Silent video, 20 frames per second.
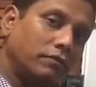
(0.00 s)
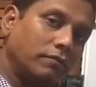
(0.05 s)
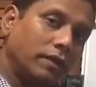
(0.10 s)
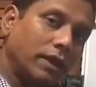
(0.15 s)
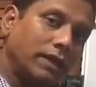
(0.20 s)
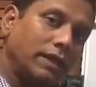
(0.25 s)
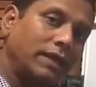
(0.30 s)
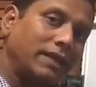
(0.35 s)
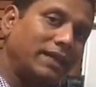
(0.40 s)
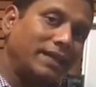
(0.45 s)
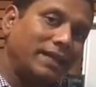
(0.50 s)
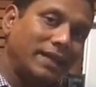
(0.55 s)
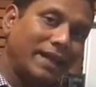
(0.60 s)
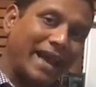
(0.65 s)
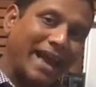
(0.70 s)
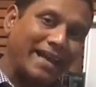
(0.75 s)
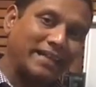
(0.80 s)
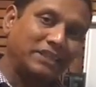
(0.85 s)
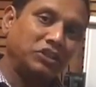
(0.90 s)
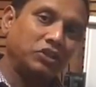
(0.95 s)
renin,
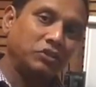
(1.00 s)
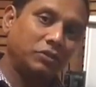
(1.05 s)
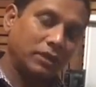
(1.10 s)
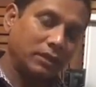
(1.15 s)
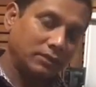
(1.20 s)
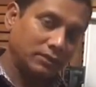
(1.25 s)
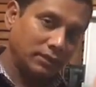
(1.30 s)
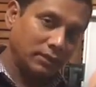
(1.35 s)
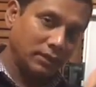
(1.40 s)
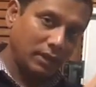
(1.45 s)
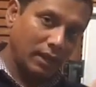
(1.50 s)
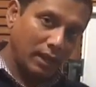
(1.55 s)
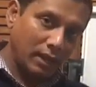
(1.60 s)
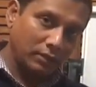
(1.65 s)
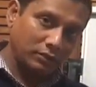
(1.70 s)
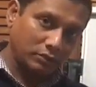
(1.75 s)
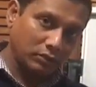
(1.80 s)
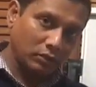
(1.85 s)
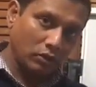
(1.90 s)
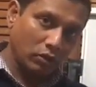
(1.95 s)
angiotensin, and
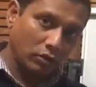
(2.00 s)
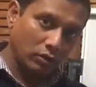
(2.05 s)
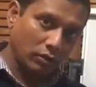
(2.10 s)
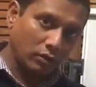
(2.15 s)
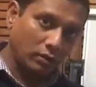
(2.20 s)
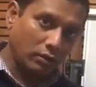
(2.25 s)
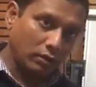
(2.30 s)
aldosterone.